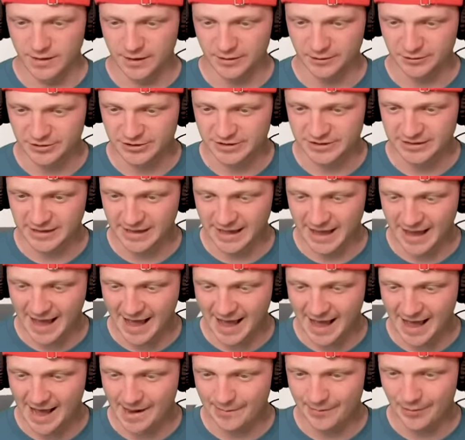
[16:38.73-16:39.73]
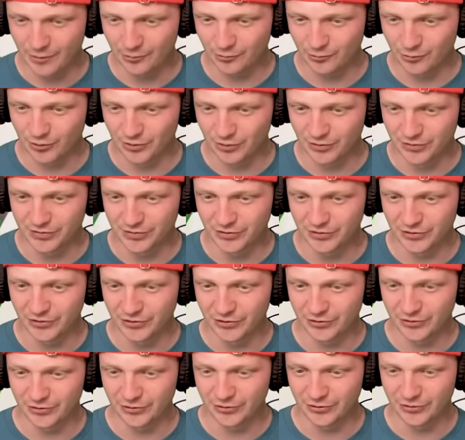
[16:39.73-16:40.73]
Another slab, we'll
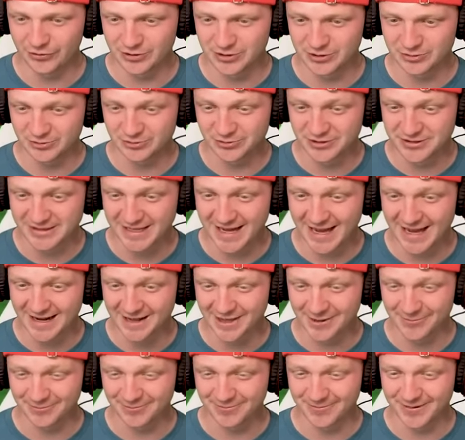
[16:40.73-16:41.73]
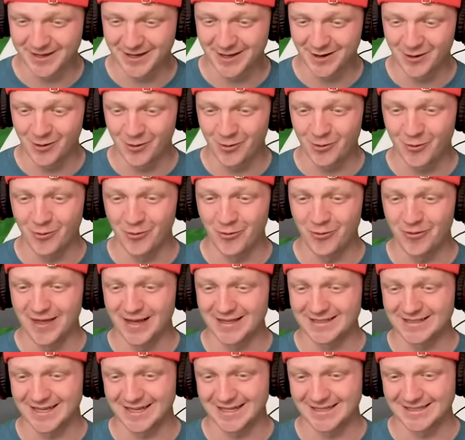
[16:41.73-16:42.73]
do, should we do sand in the middle? Oh,
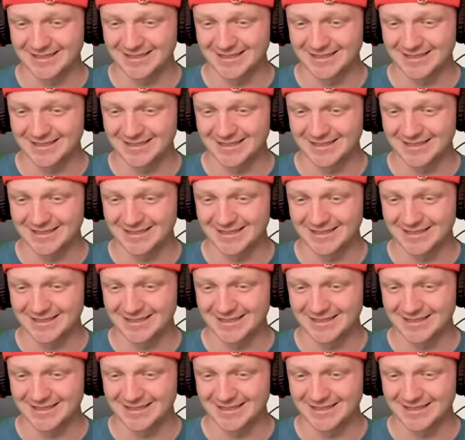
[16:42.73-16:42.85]
that's kind of